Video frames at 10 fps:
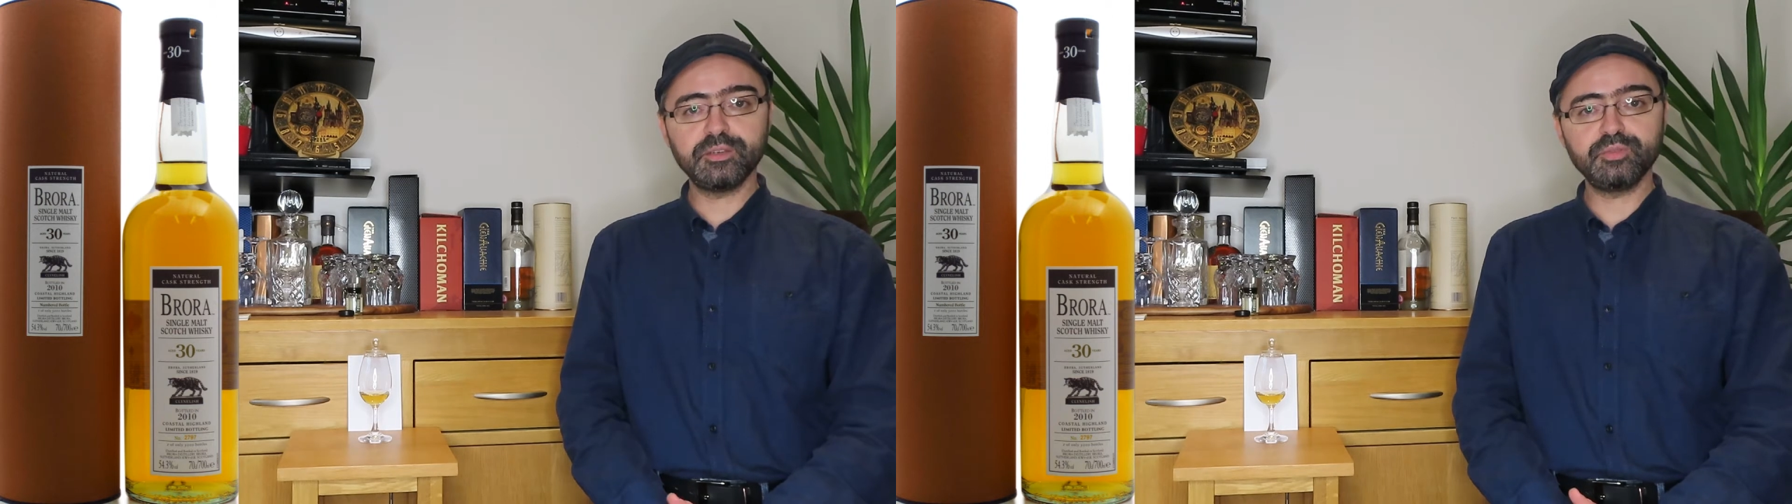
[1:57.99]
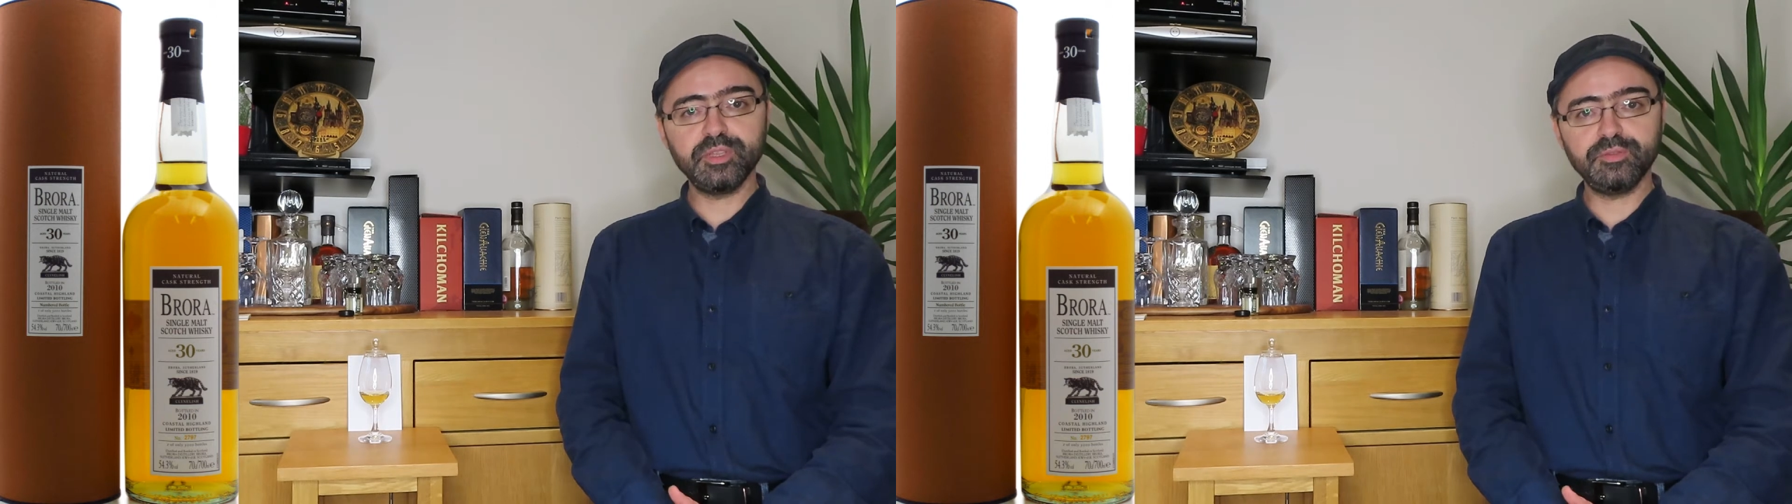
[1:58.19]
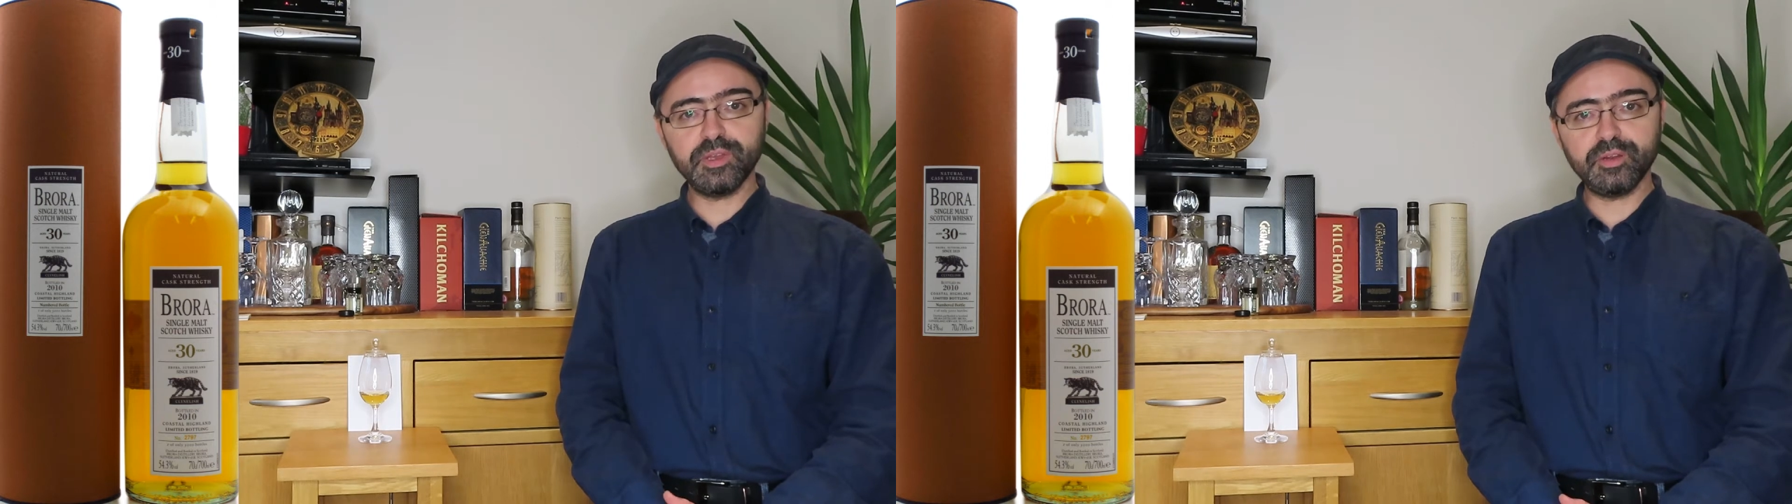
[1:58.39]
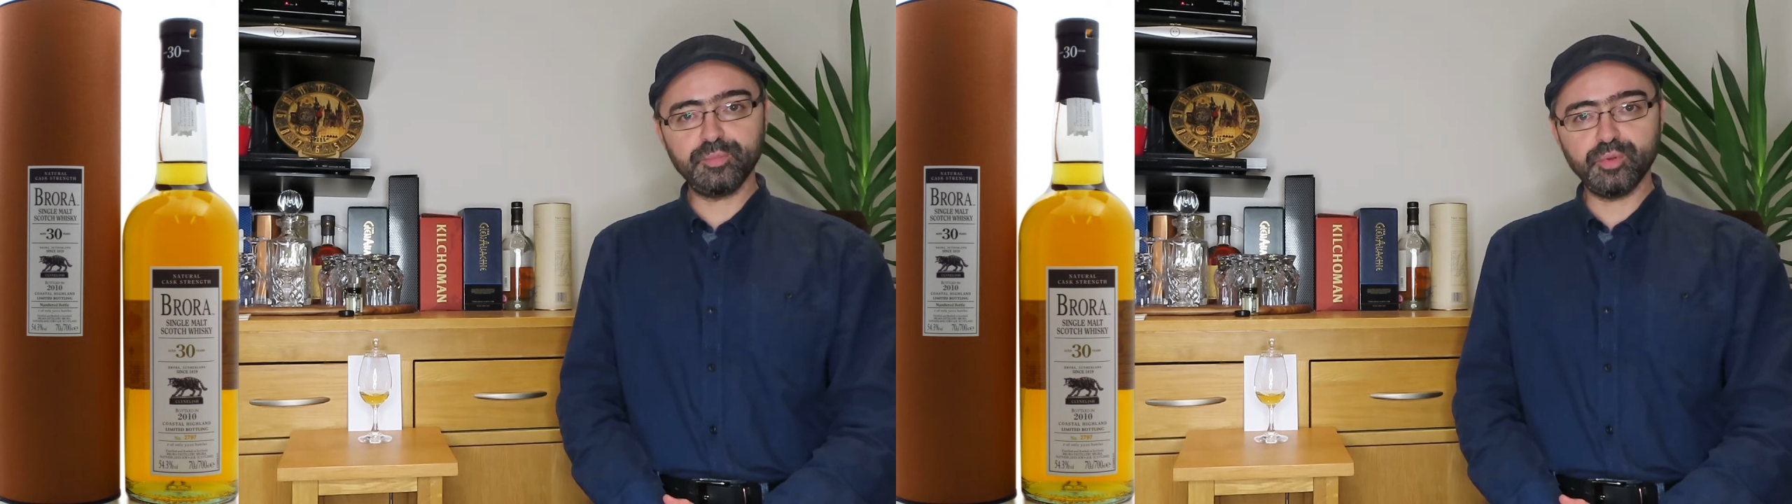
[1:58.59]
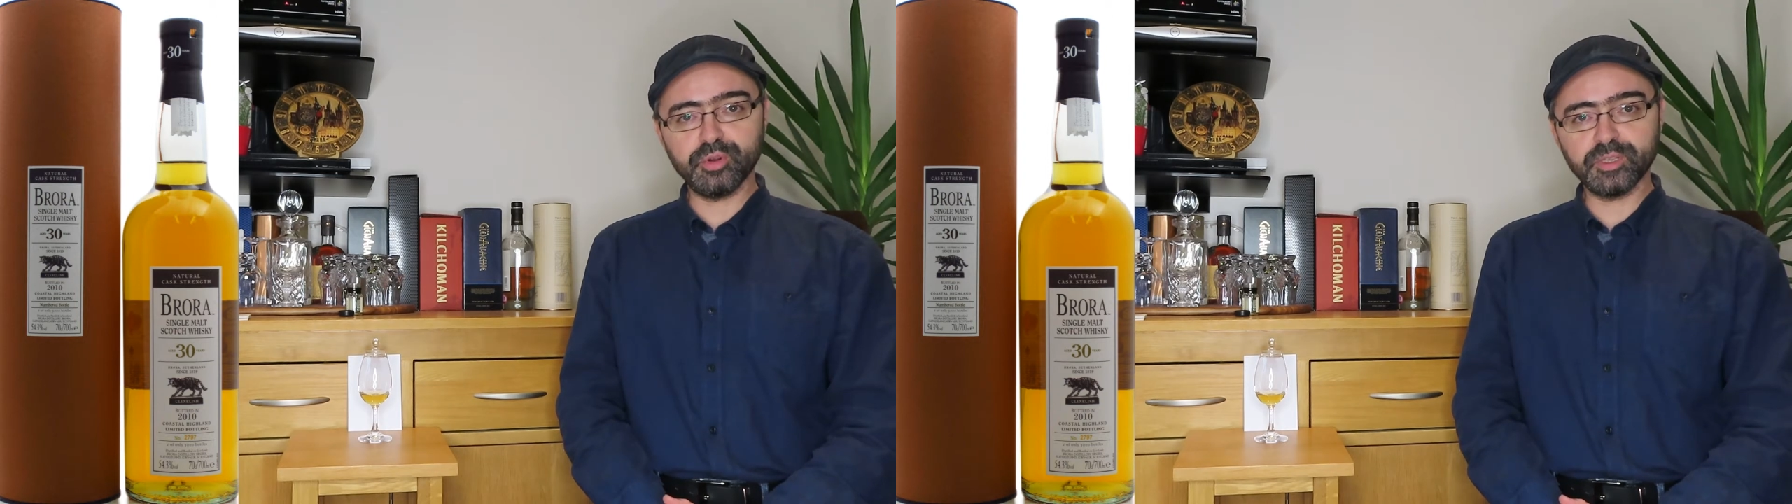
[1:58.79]
to
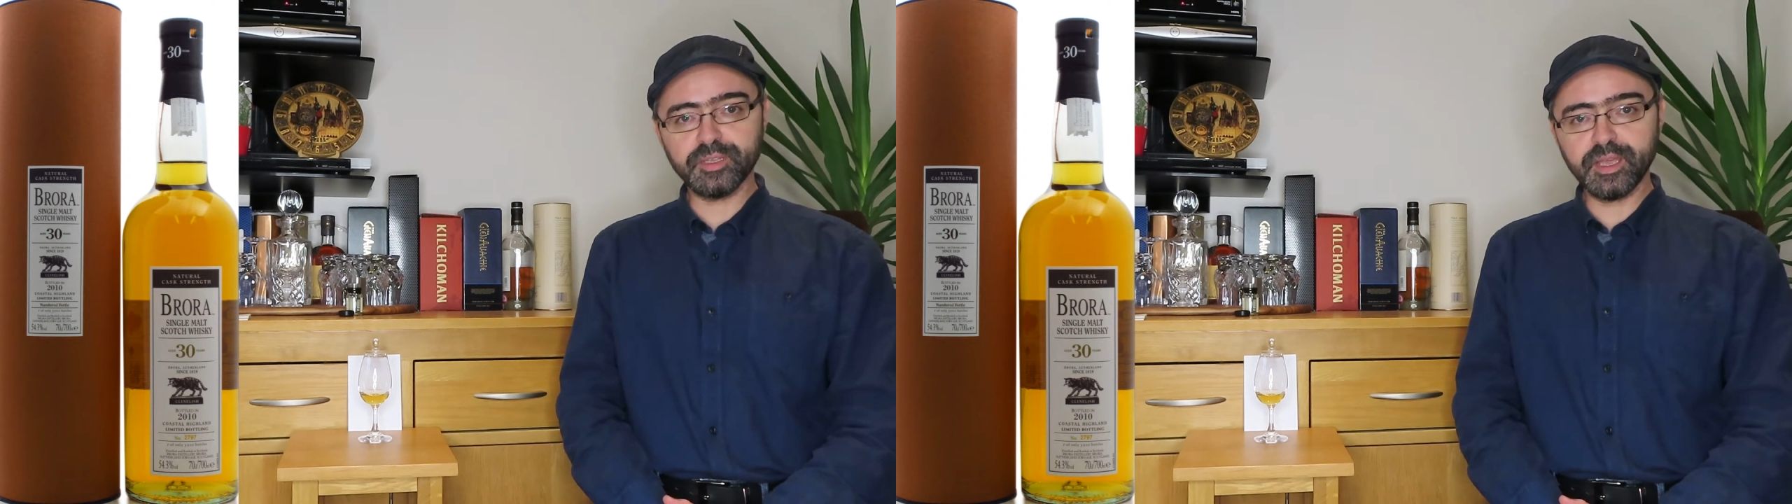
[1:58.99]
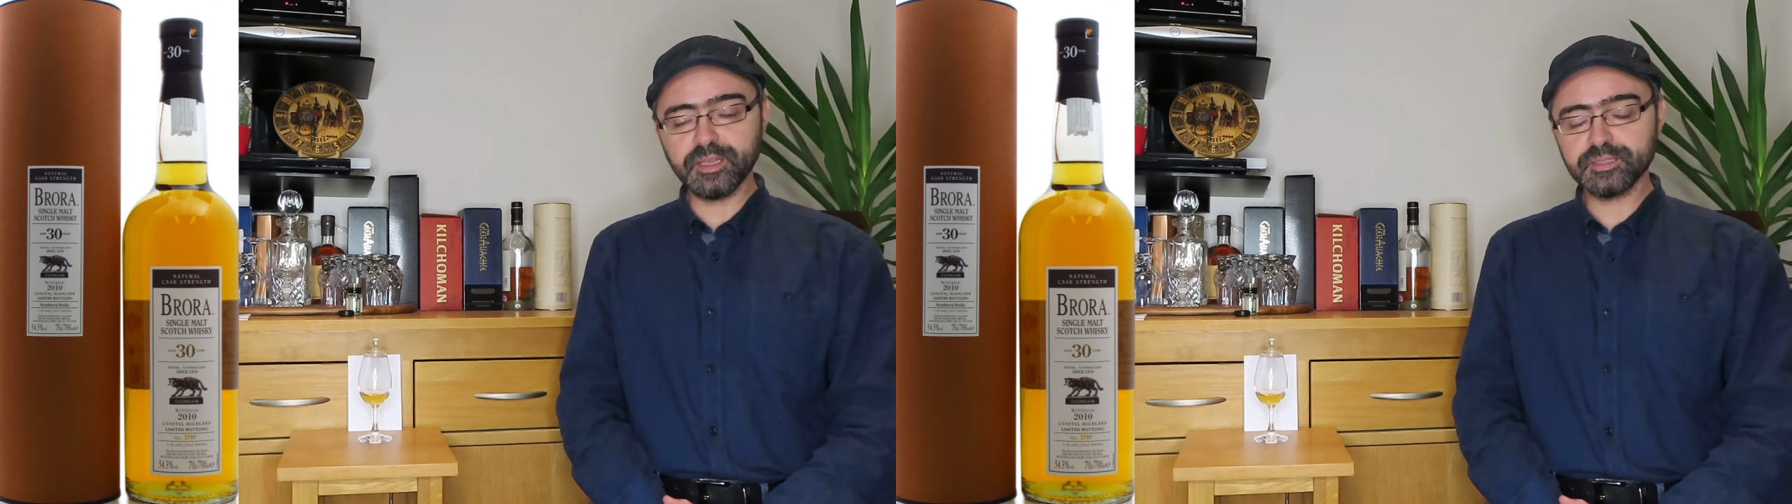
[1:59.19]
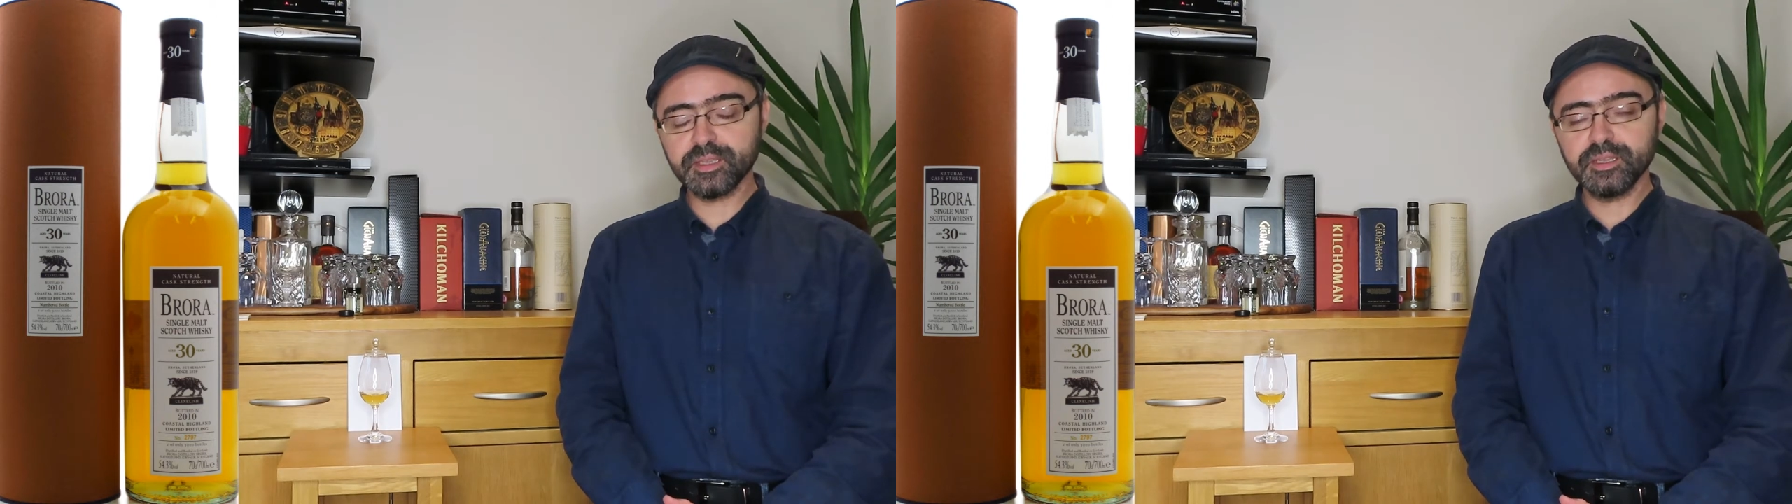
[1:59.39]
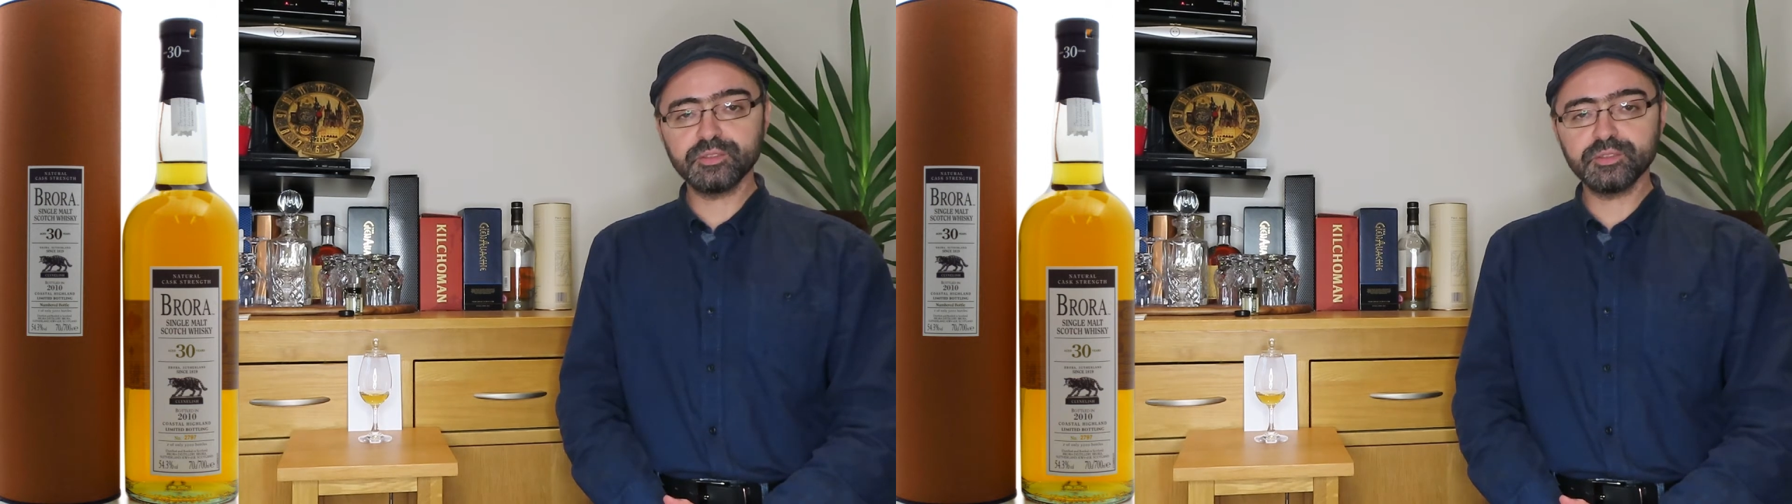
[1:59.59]
develop your taste,